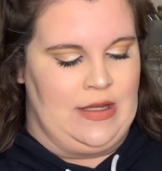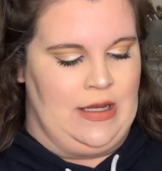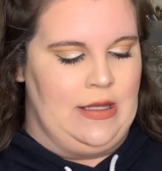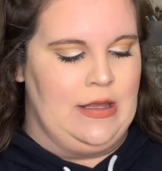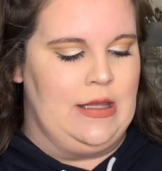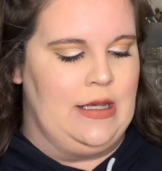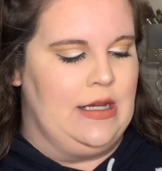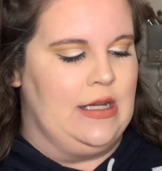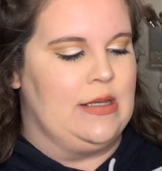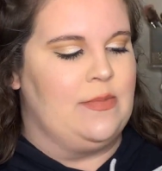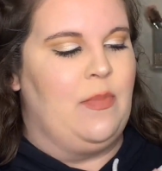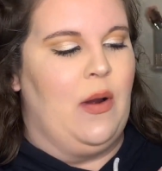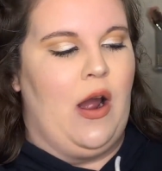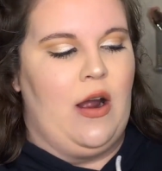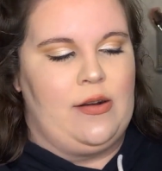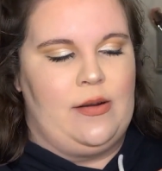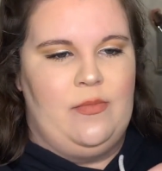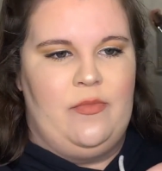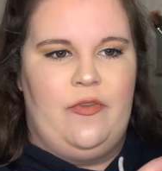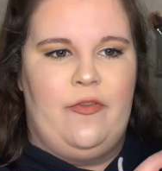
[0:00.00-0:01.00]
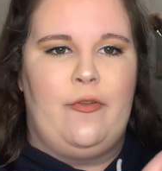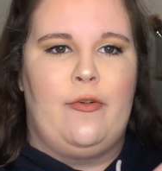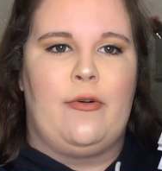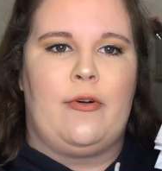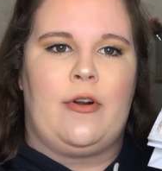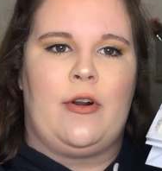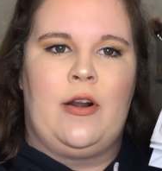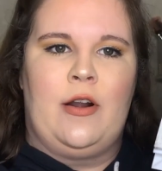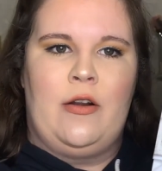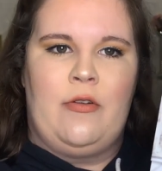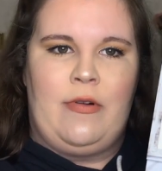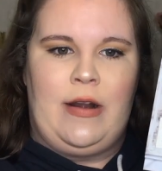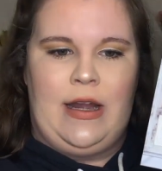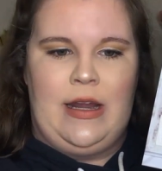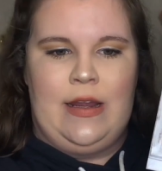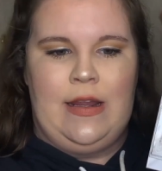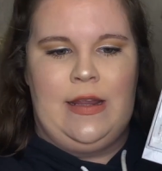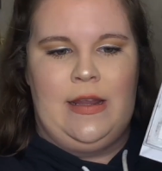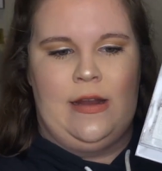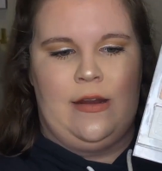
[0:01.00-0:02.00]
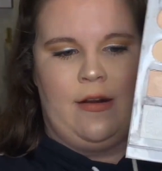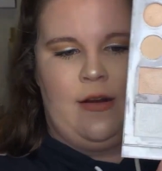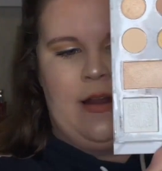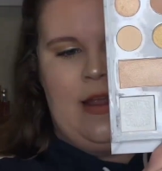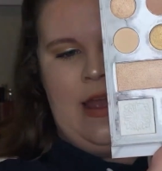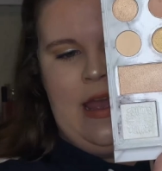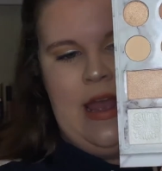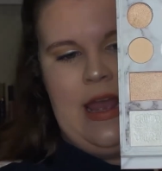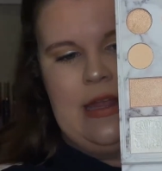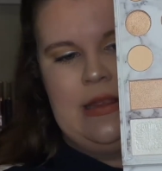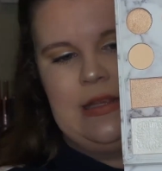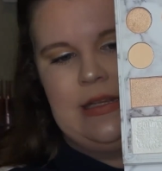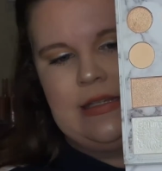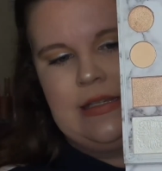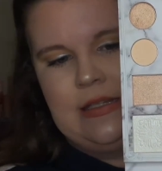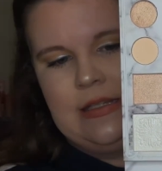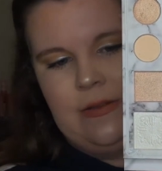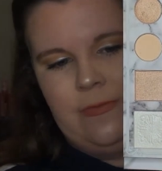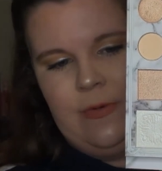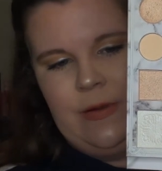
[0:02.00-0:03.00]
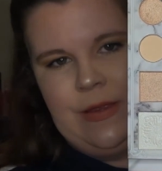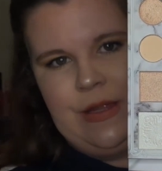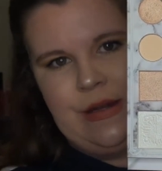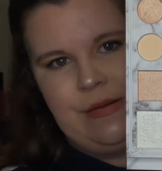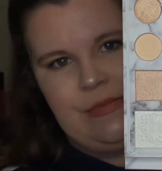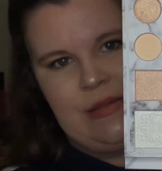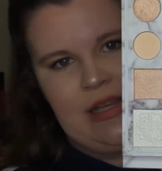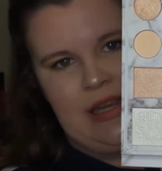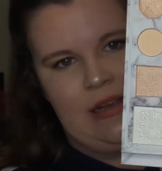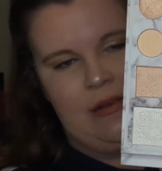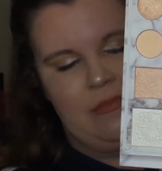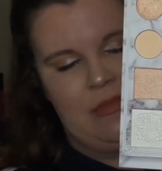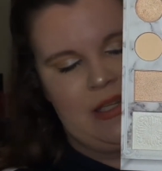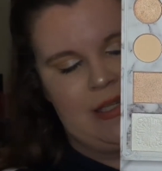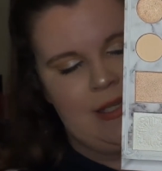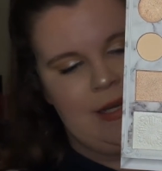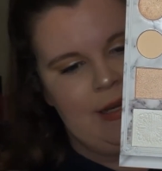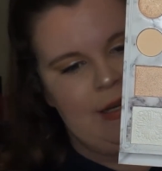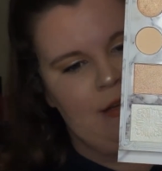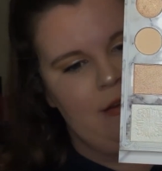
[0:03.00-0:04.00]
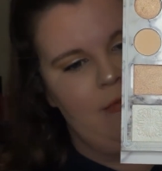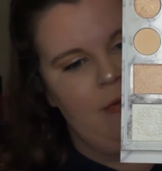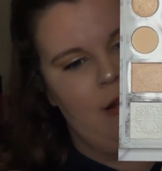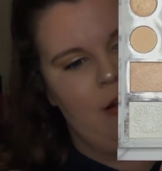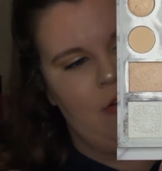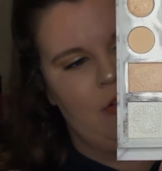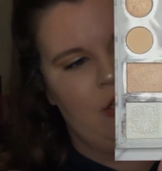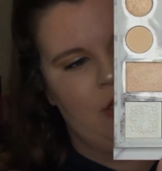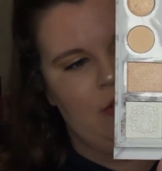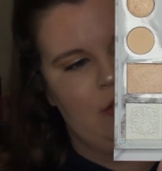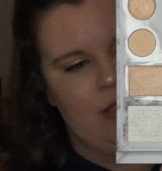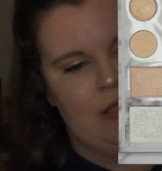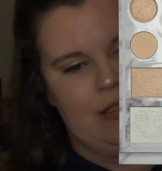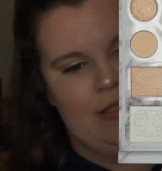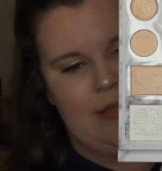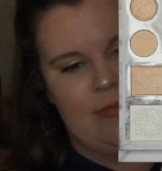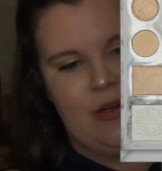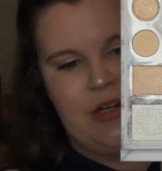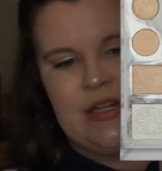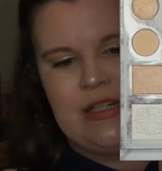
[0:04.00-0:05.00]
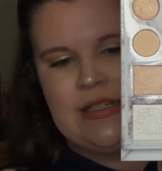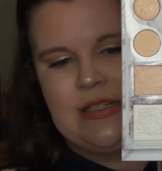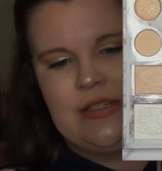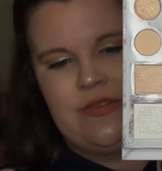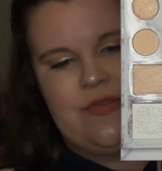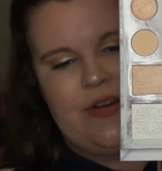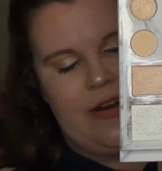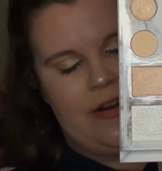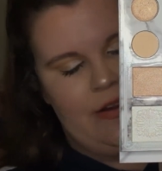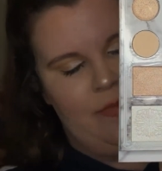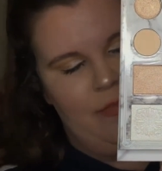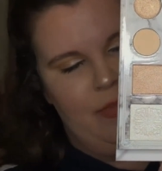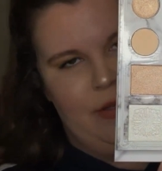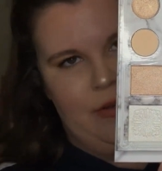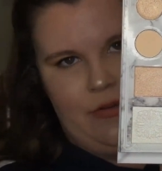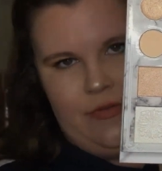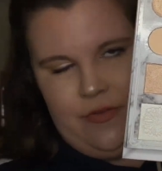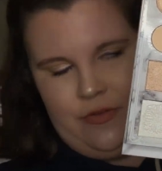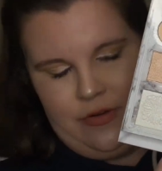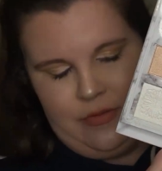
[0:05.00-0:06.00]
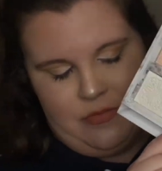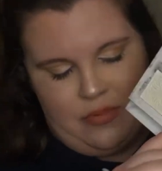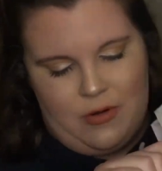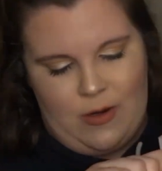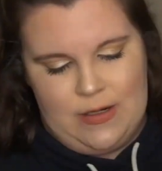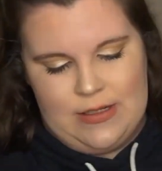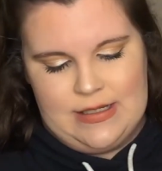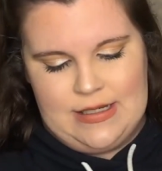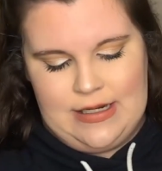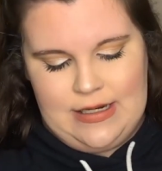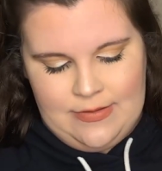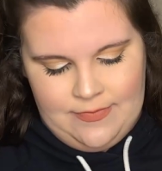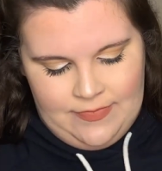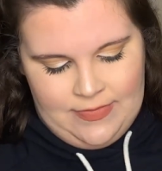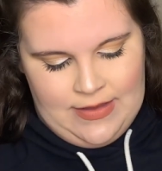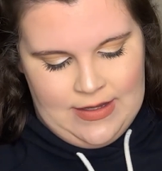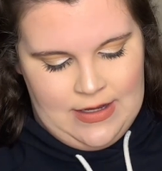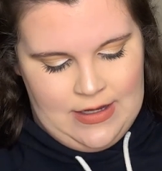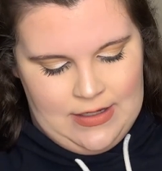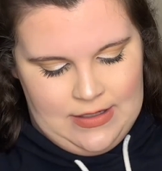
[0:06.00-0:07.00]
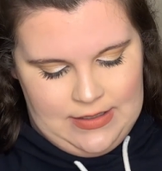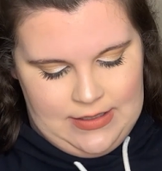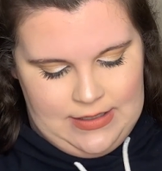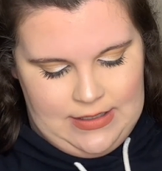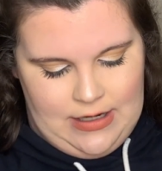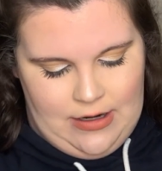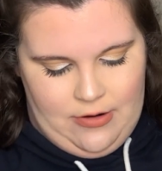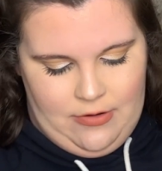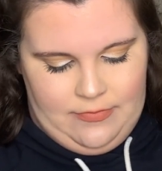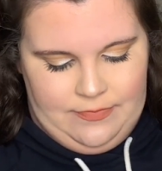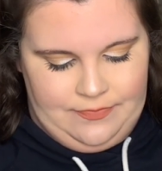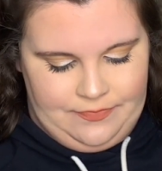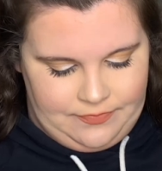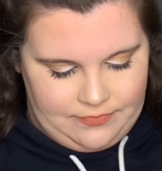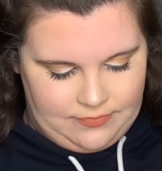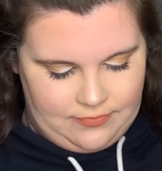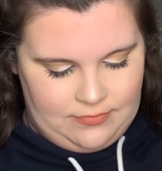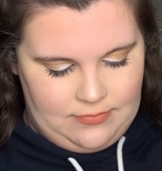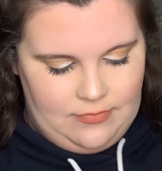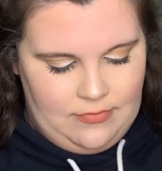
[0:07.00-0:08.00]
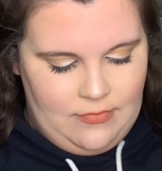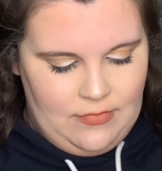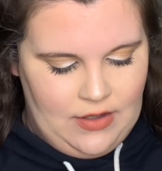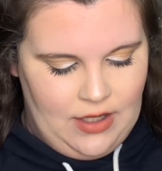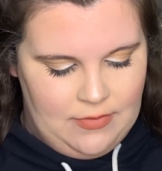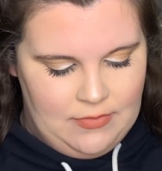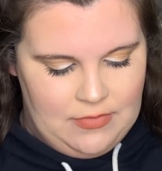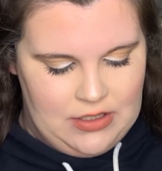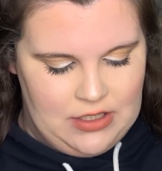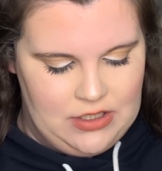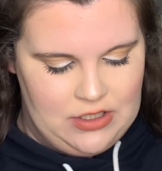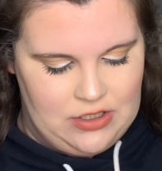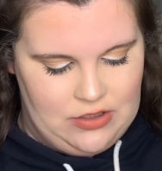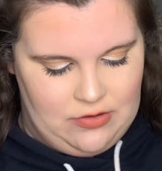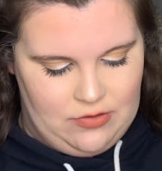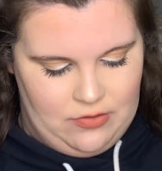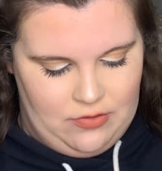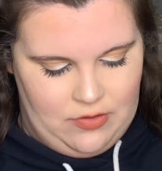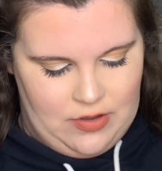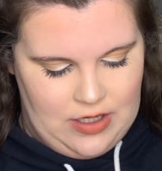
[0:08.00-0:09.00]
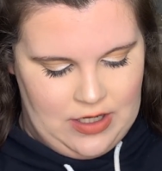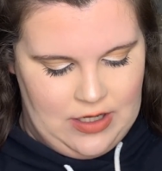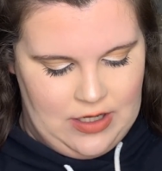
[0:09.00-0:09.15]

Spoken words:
these bottom 4 right here. And this is the one that I'm saying I'm excited about to use in the summer because it's very beautiful and bronzy. So I'm going to do